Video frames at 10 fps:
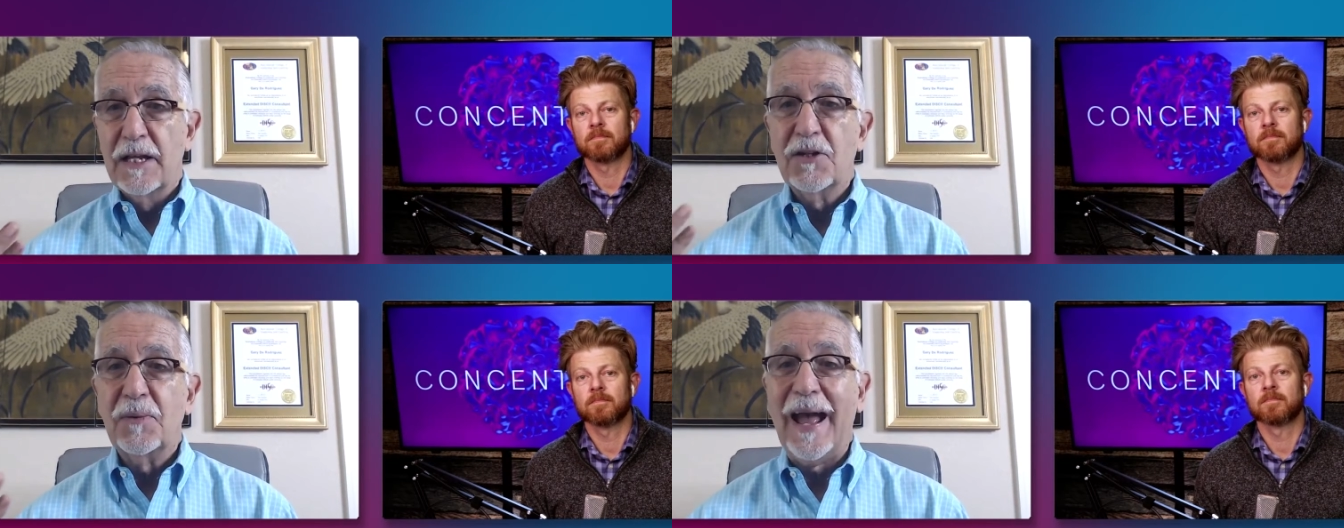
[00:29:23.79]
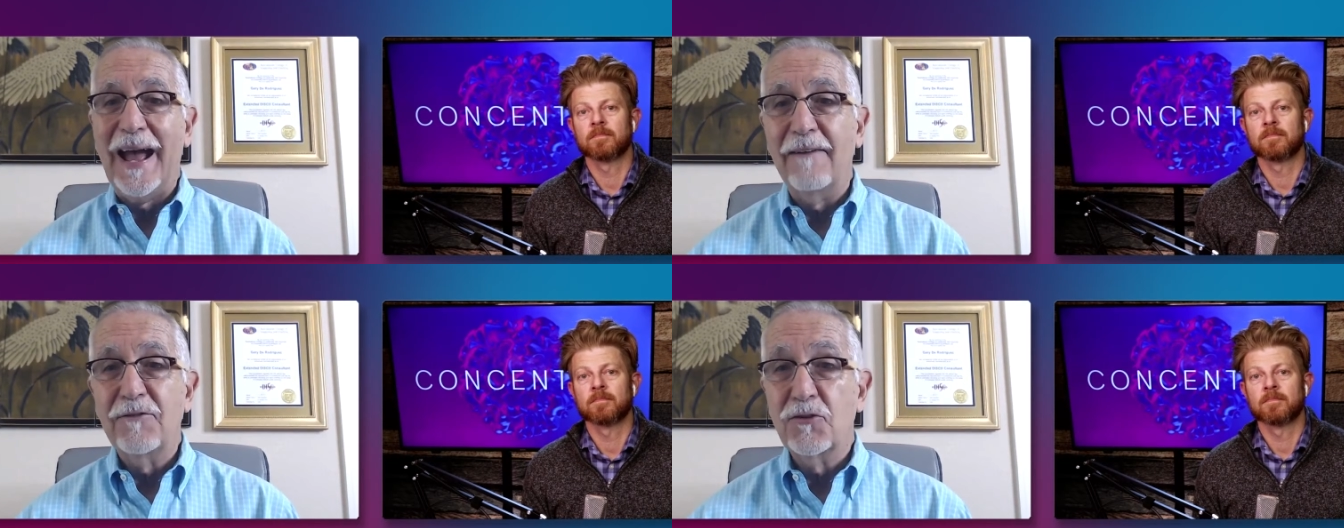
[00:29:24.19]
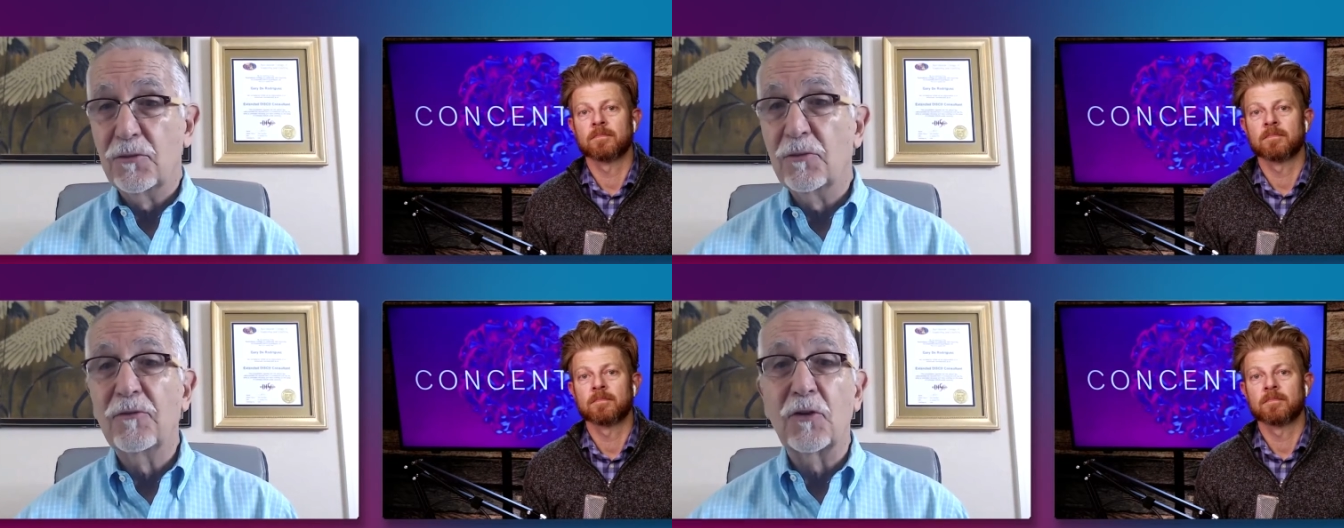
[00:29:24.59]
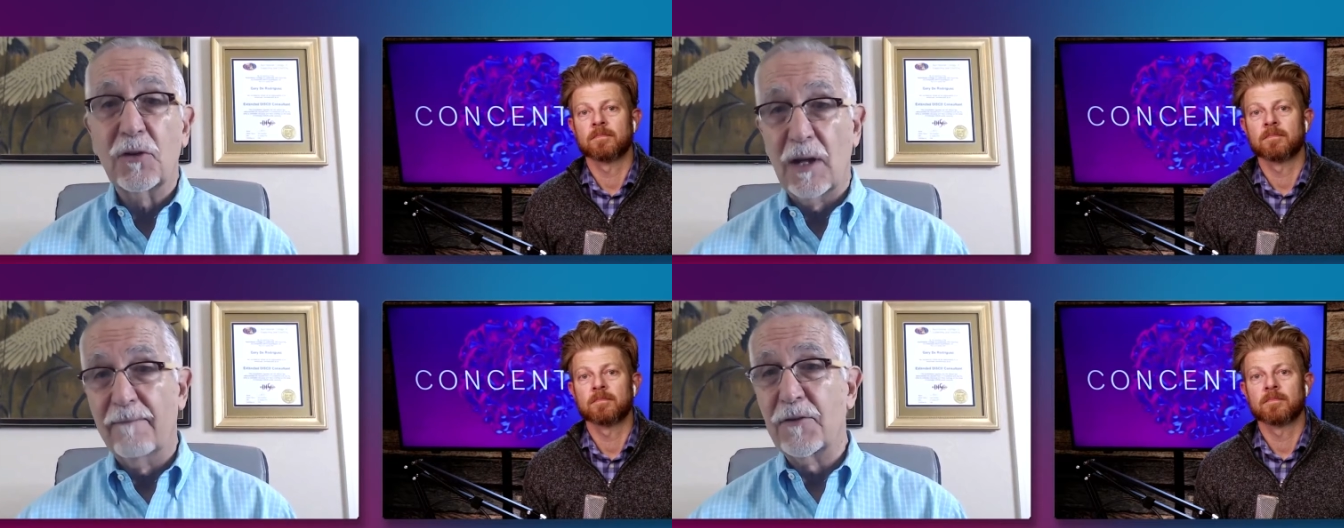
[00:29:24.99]
Speaker 1: to have truthful
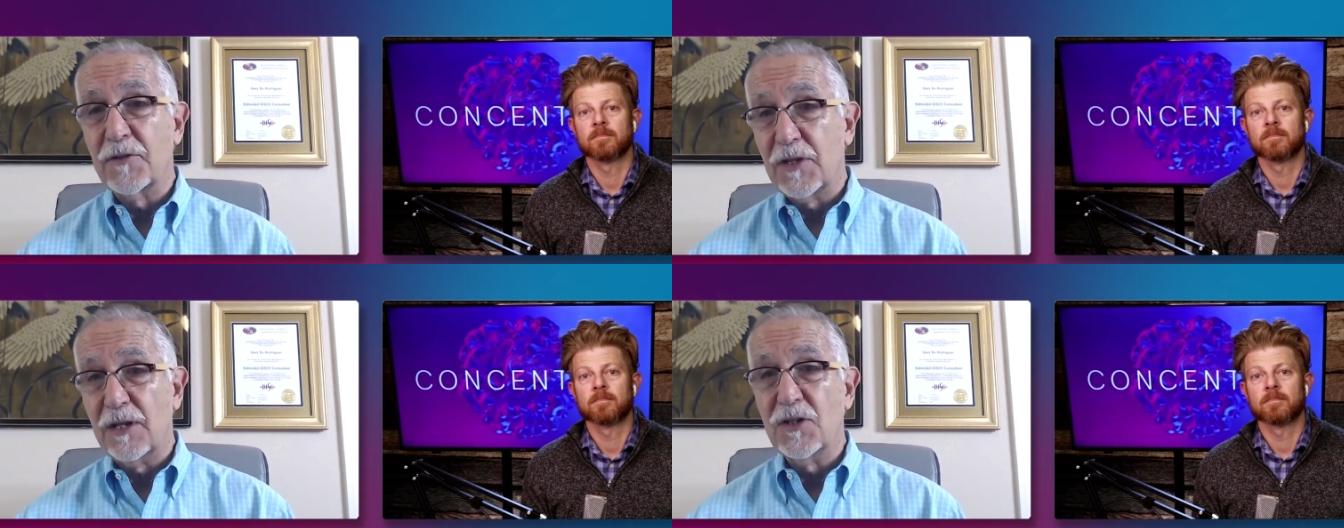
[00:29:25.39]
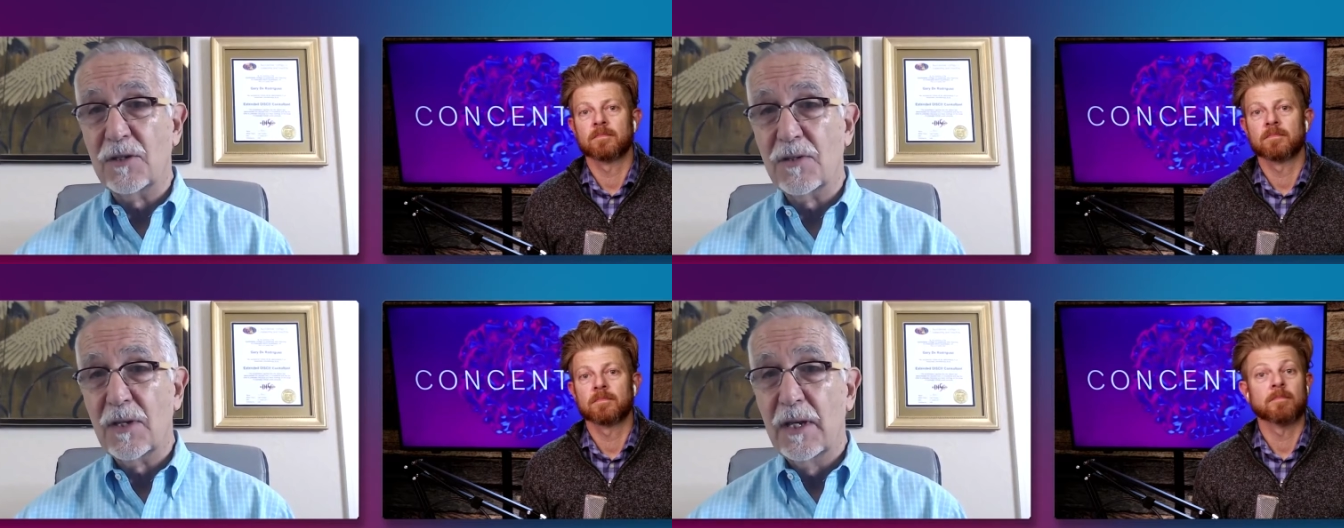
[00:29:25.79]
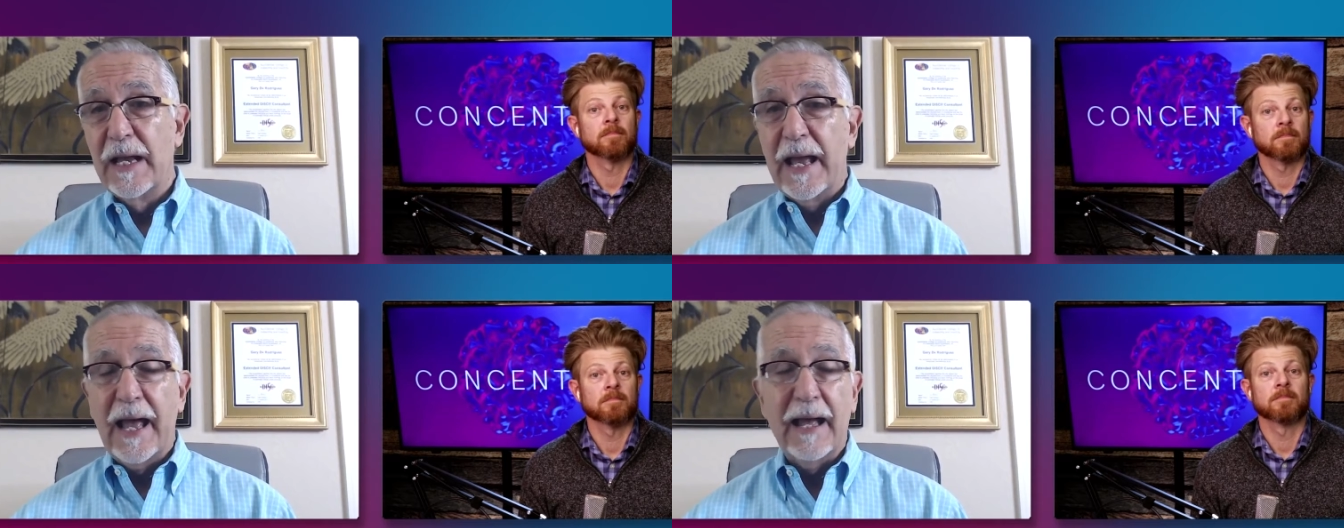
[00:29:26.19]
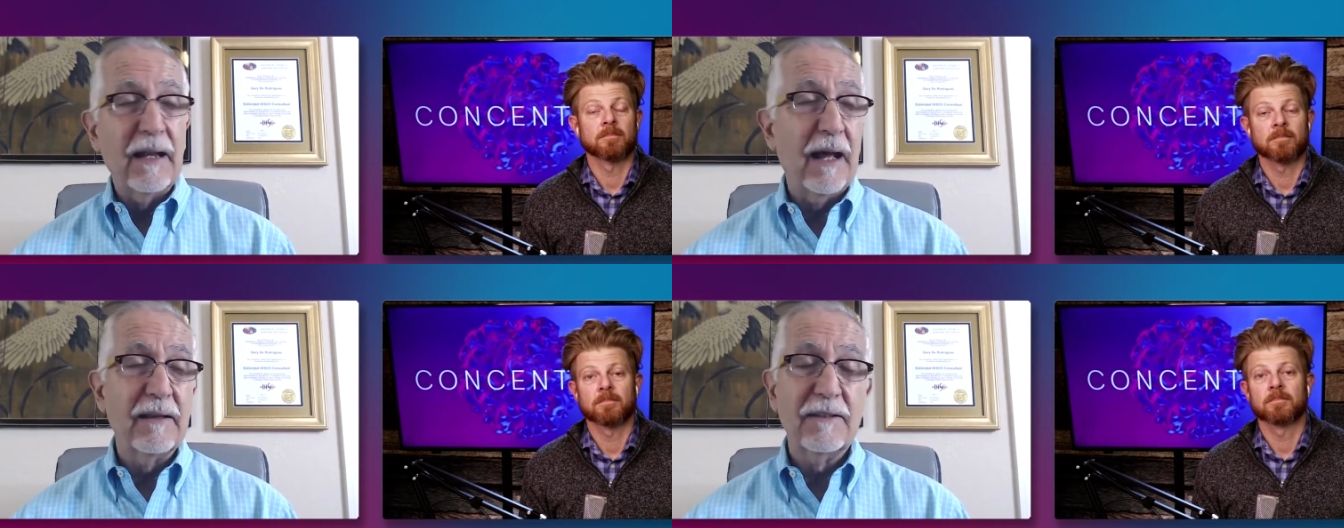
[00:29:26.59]
conversations.
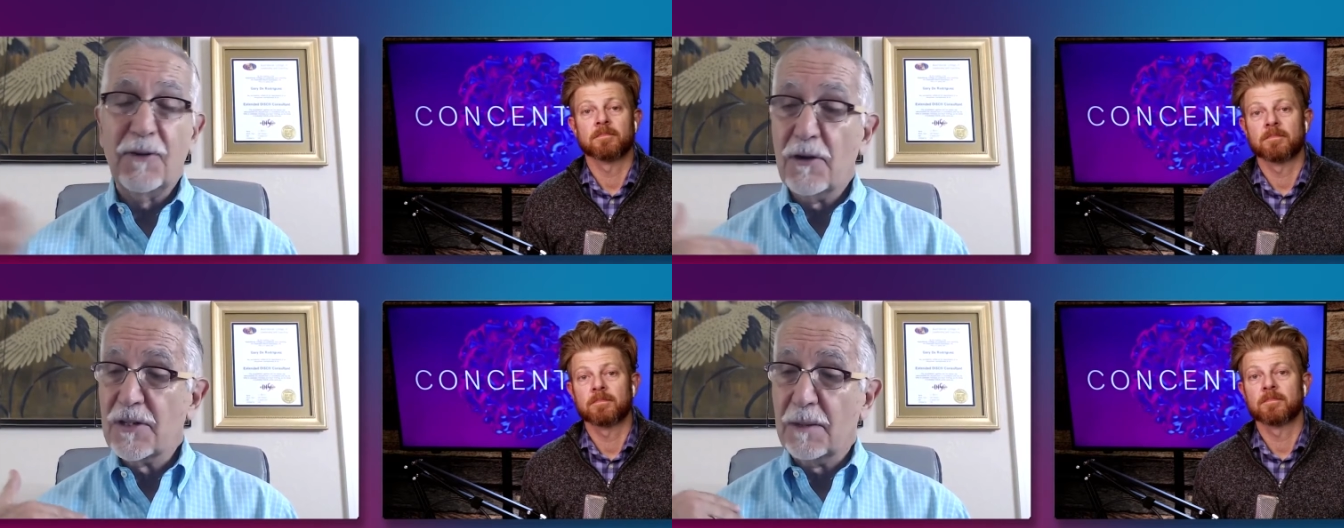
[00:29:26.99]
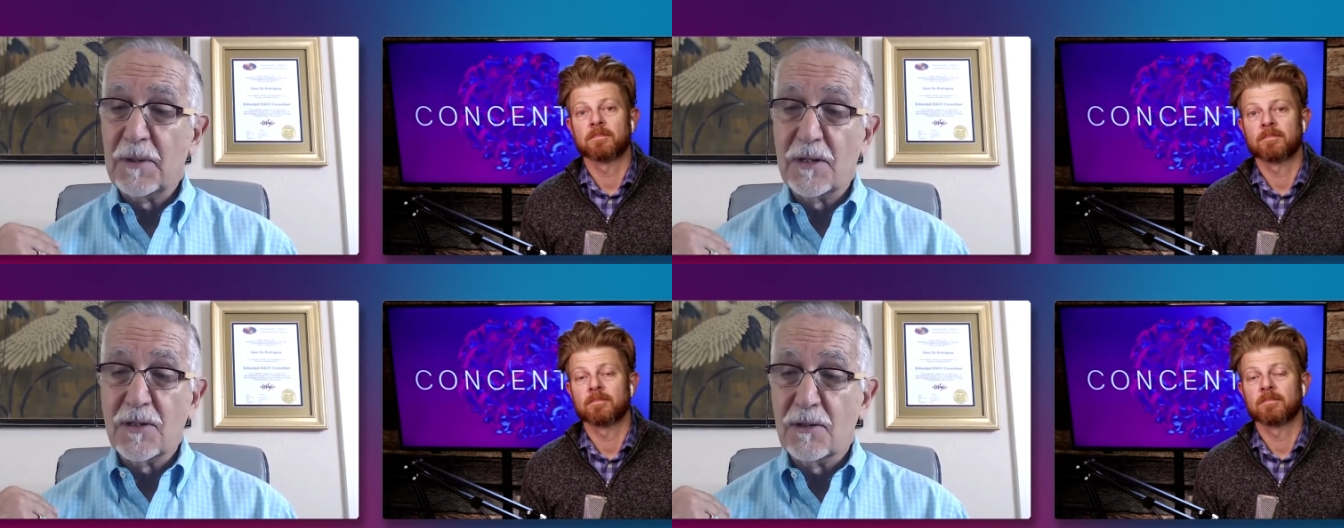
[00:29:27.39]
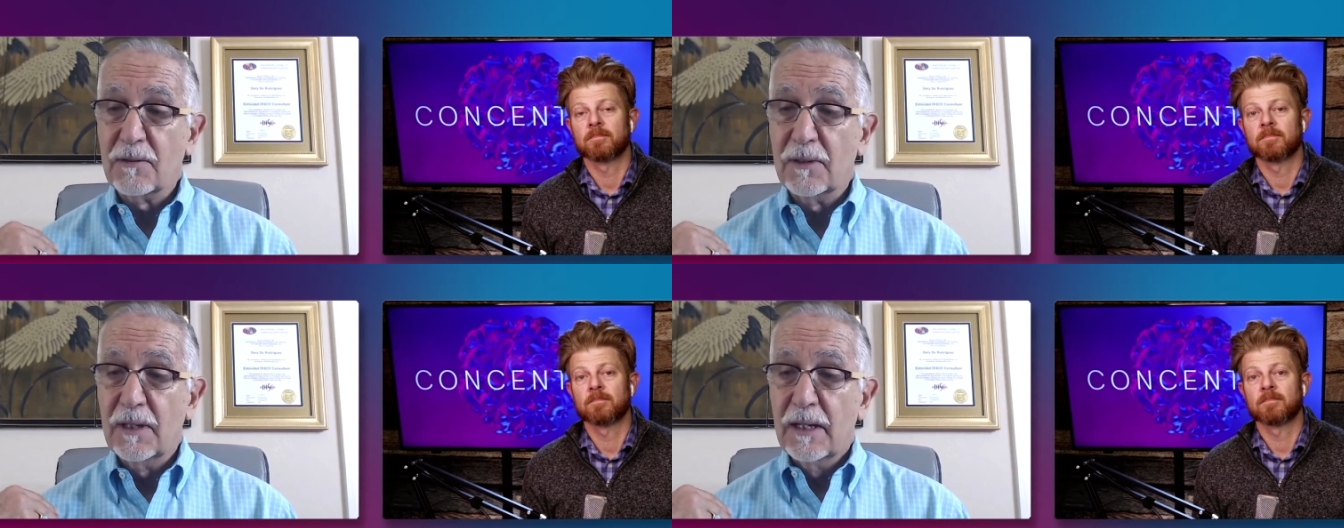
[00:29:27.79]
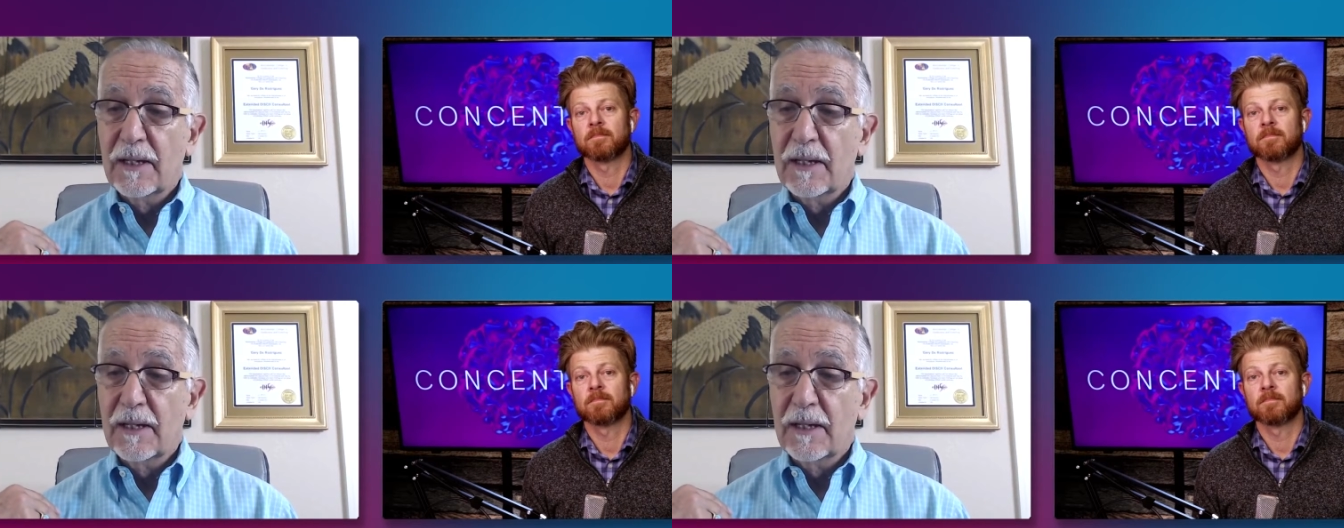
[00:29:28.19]
And as far as I'm concerned,